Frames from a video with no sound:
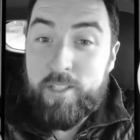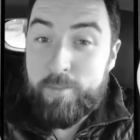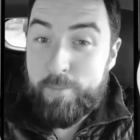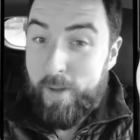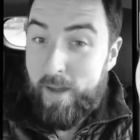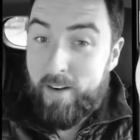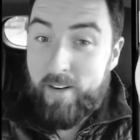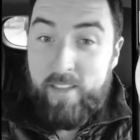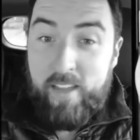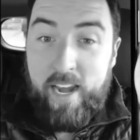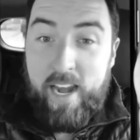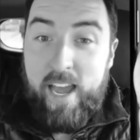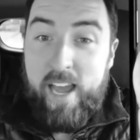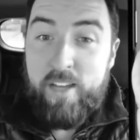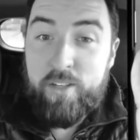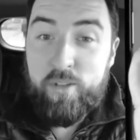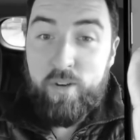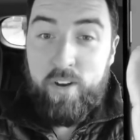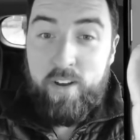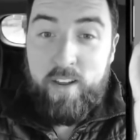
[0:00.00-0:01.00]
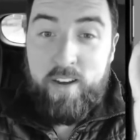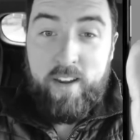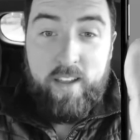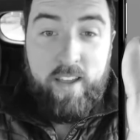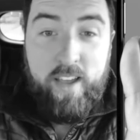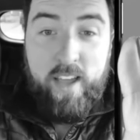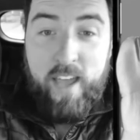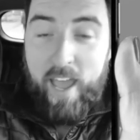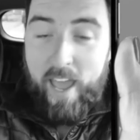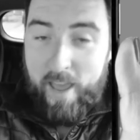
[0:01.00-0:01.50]
better than Android,
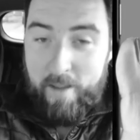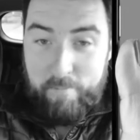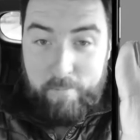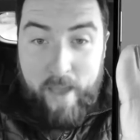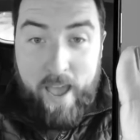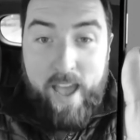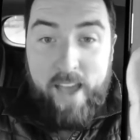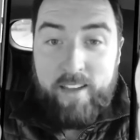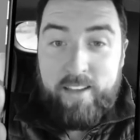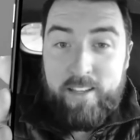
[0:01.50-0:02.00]
and Mac